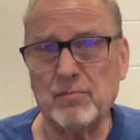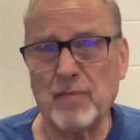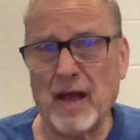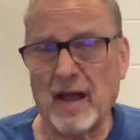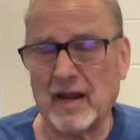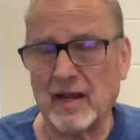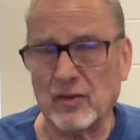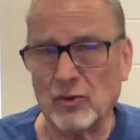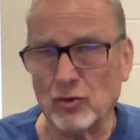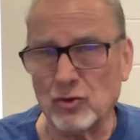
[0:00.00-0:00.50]

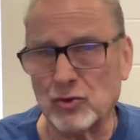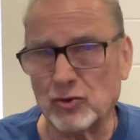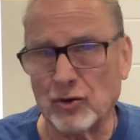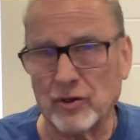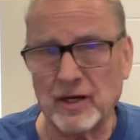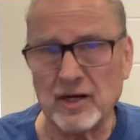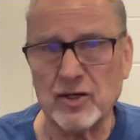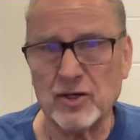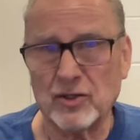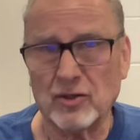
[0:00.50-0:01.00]
back in those
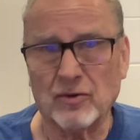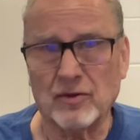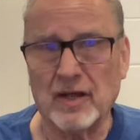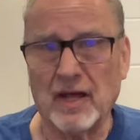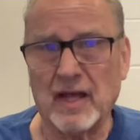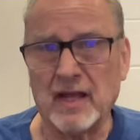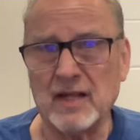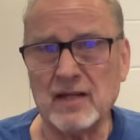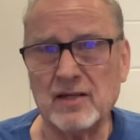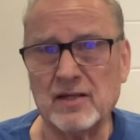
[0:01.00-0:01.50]
traditional
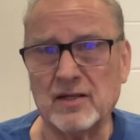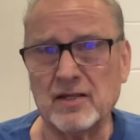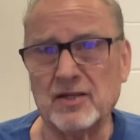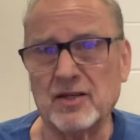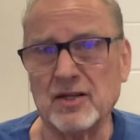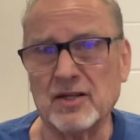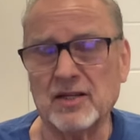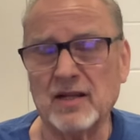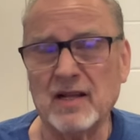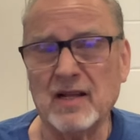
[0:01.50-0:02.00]
days to
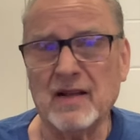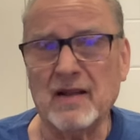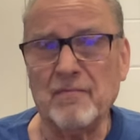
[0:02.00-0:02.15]
just